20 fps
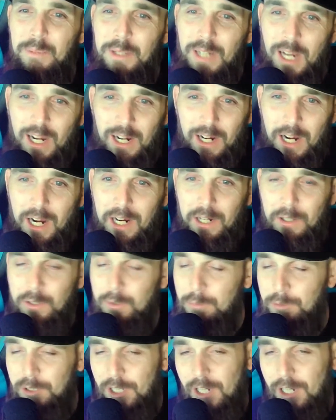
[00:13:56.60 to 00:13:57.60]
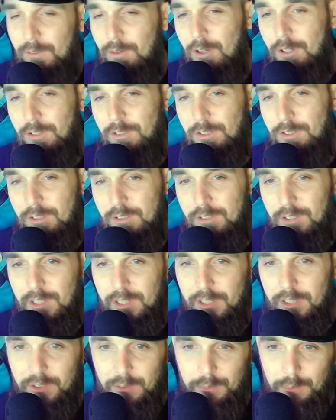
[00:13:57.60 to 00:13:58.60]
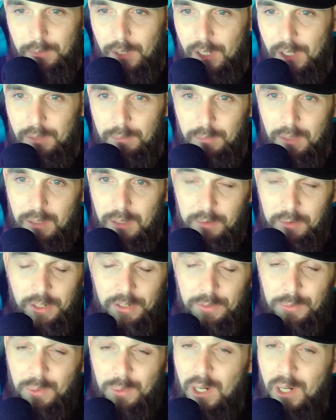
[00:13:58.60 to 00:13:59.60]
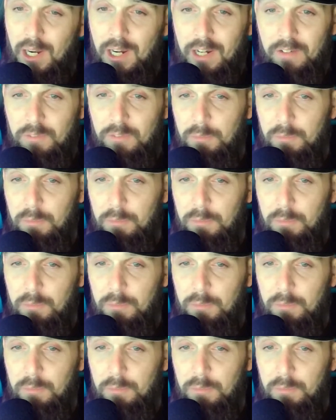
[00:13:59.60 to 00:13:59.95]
But I hope John Ross succeeds, and maybe that's why I